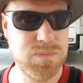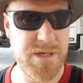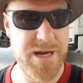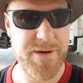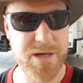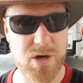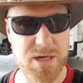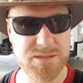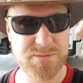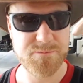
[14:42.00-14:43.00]
Anyway,
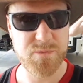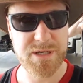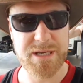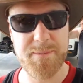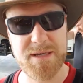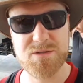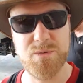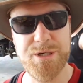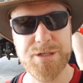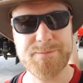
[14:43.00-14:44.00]
guys, we're gonna get back to
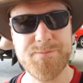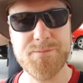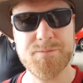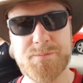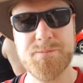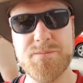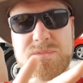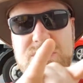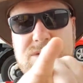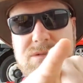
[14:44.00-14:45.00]
work.
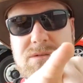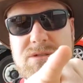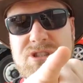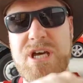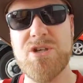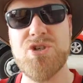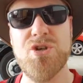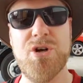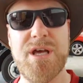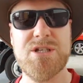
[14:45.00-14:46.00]
Stay
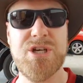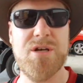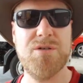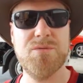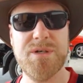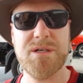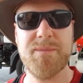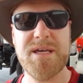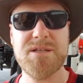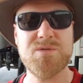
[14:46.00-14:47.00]
tuned on our channel. We're gonna
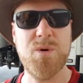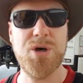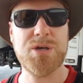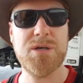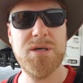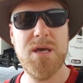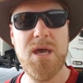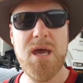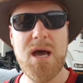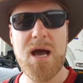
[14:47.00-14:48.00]
make this work
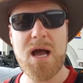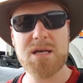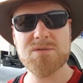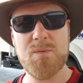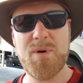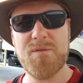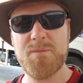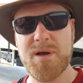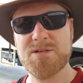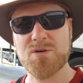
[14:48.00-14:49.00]
because we're
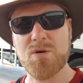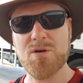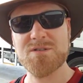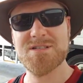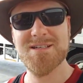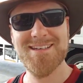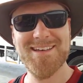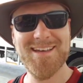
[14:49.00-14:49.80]
both a bunch of grogs.